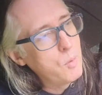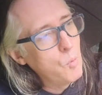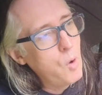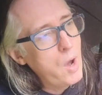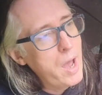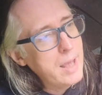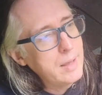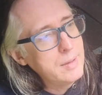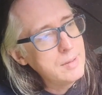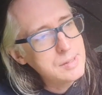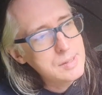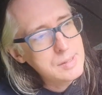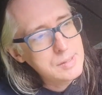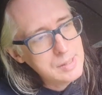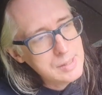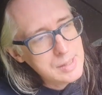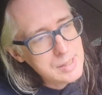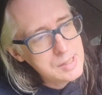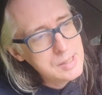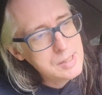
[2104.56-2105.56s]
way. This
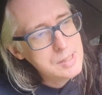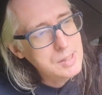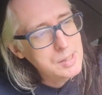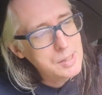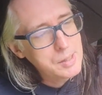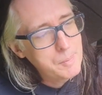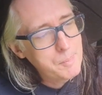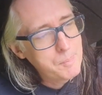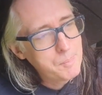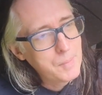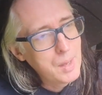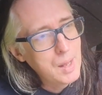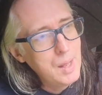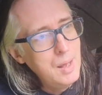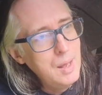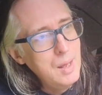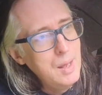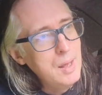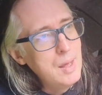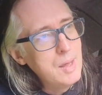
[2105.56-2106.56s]
is
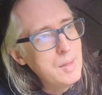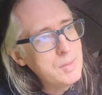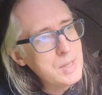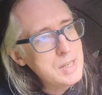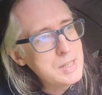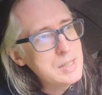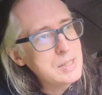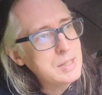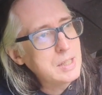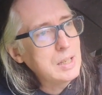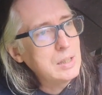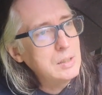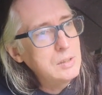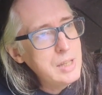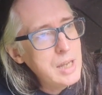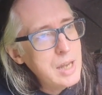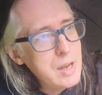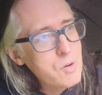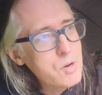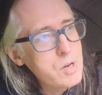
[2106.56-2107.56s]
the
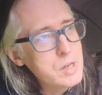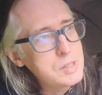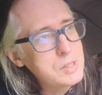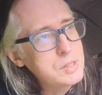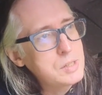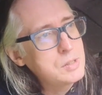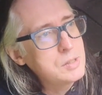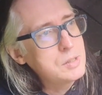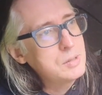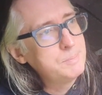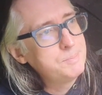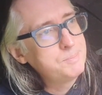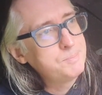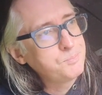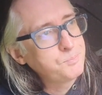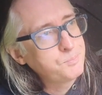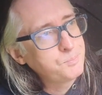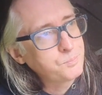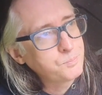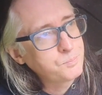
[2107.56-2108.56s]
clearest
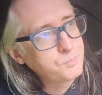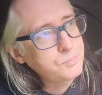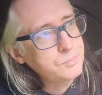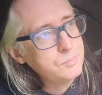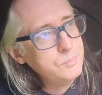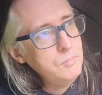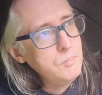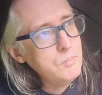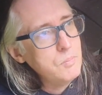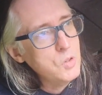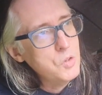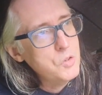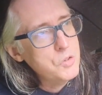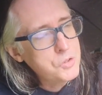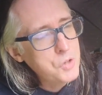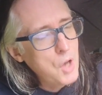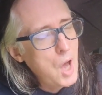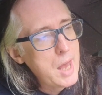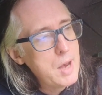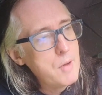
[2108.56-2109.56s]

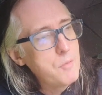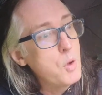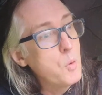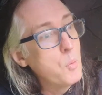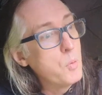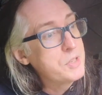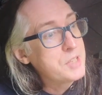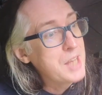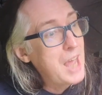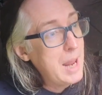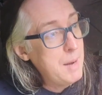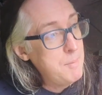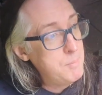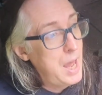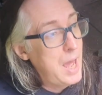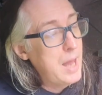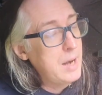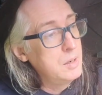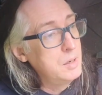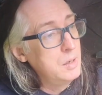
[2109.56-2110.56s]
sign of who it's aimed
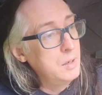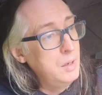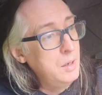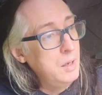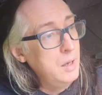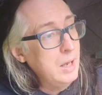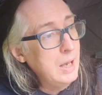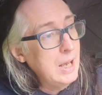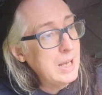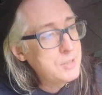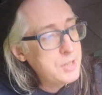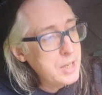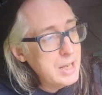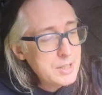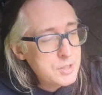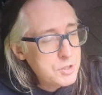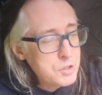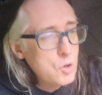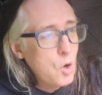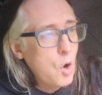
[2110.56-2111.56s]
at.
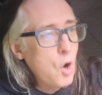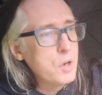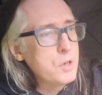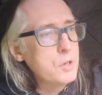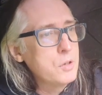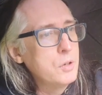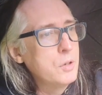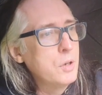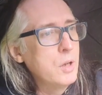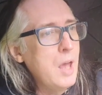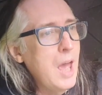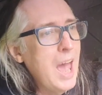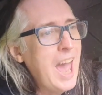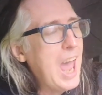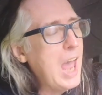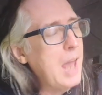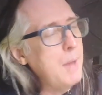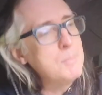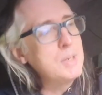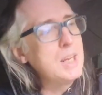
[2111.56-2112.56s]
It's not
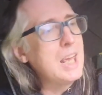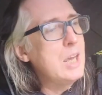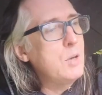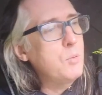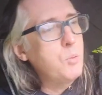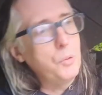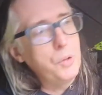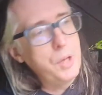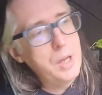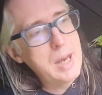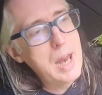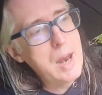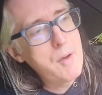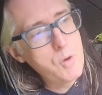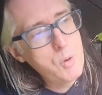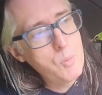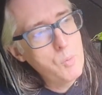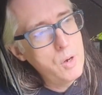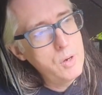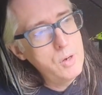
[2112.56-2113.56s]
aimed equally at
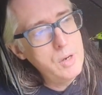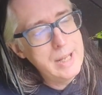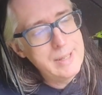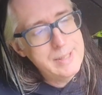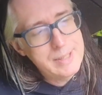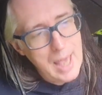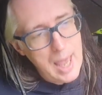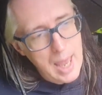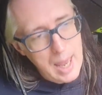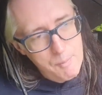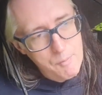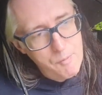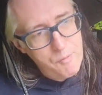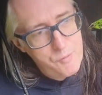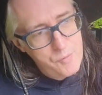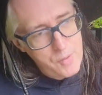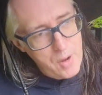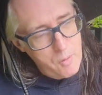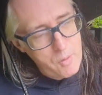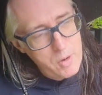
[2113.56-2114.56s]
everyone. It's aimed
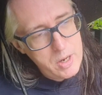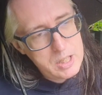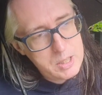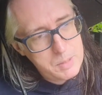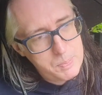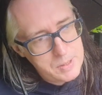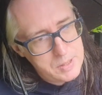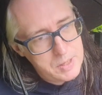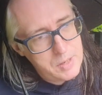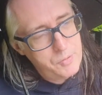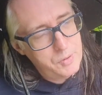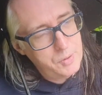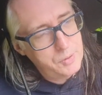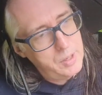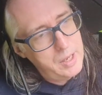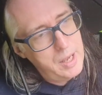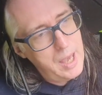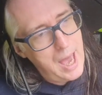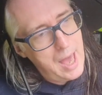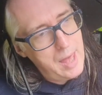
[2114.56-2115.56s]
very
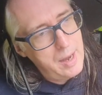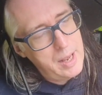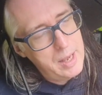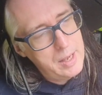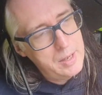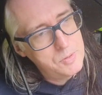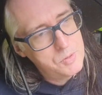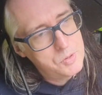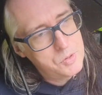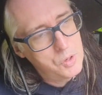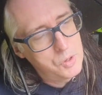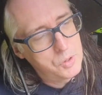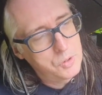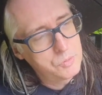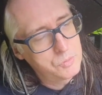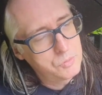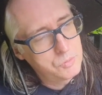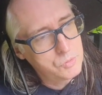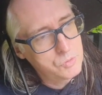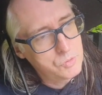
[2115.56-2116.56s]
specifically at a
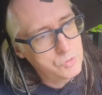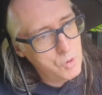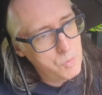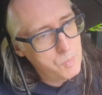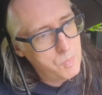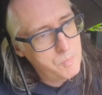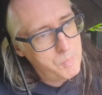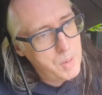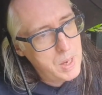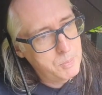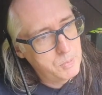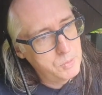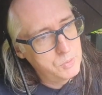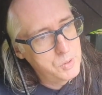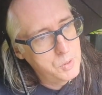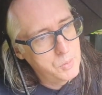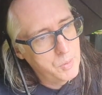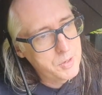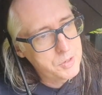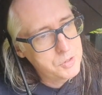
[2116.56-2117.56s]
certain group of people
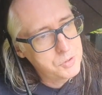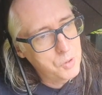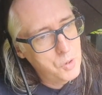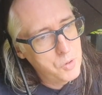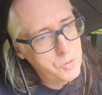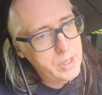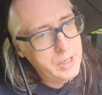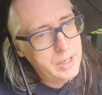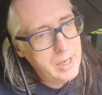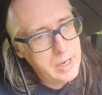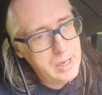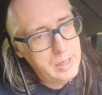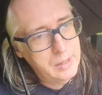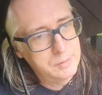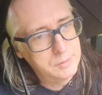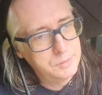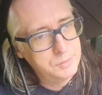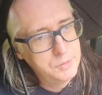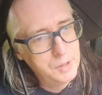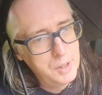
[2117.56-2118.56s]
who are slowly getting
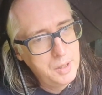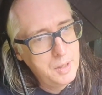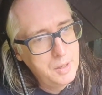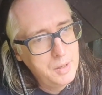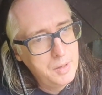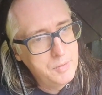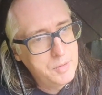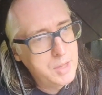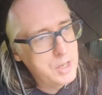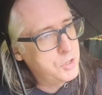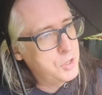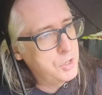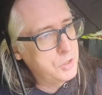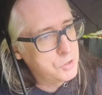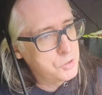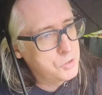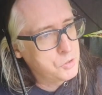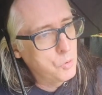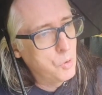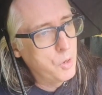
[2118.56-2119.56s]
their shit
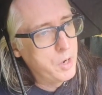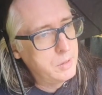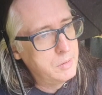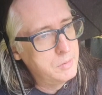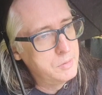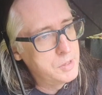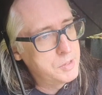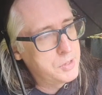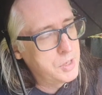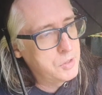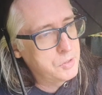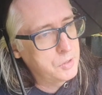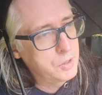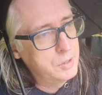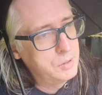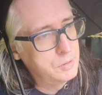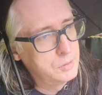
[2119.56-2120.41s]
destroyed, essentially.